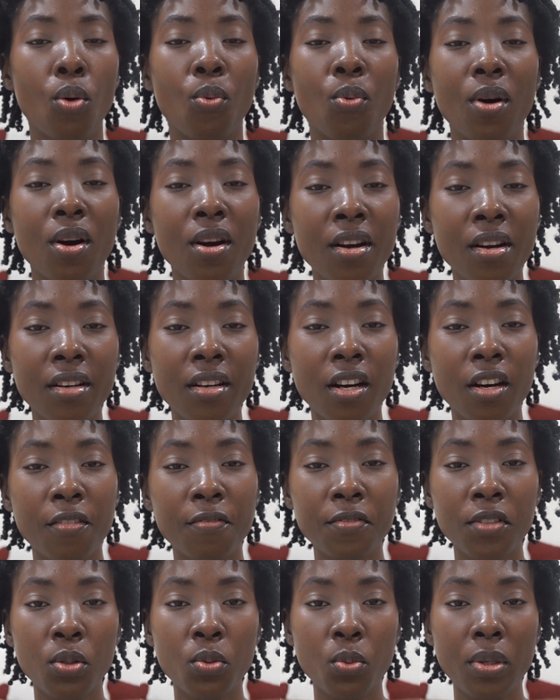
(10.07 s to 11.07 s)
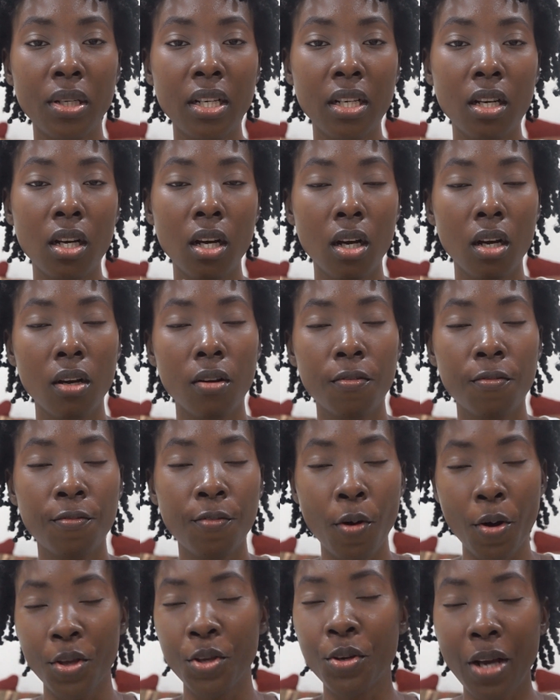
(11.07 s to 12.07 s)
word of the week
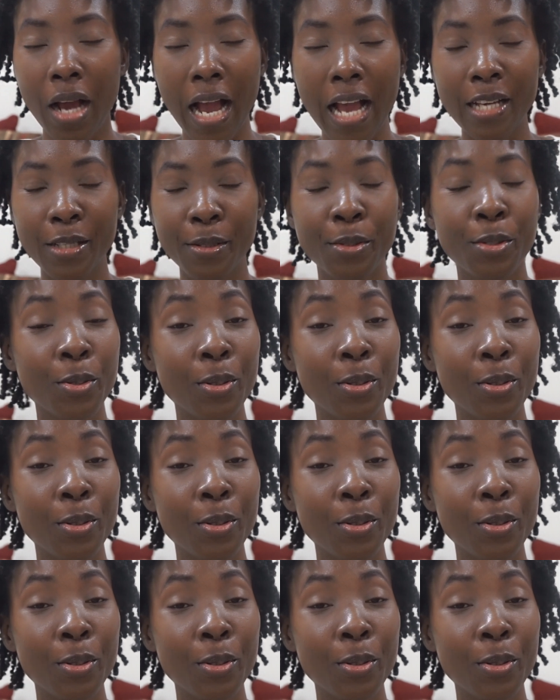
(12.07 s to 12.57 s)
for you guys.